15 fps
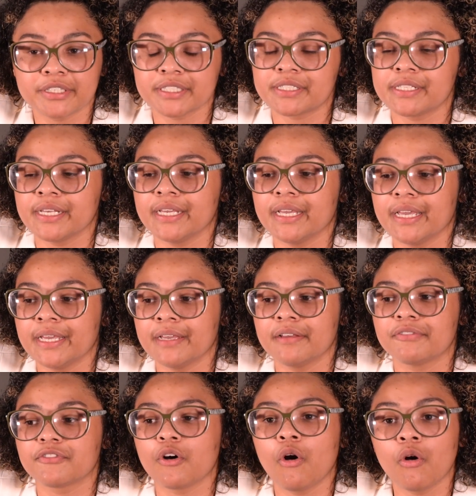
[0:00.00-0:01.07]
to see
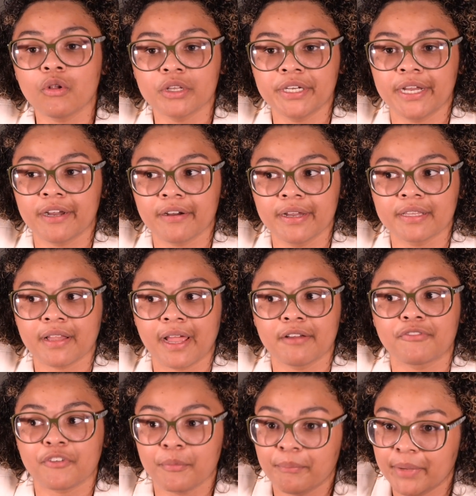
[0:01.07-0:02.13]
if culinary,
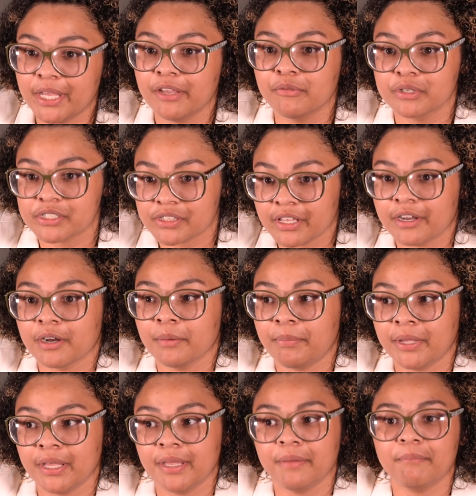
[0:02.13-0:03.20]
like for me, was
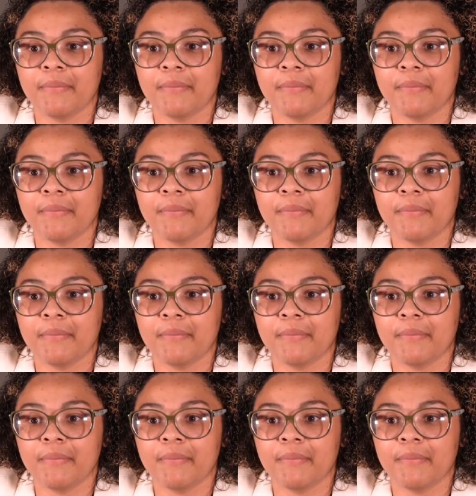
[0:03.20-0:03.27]
therapy.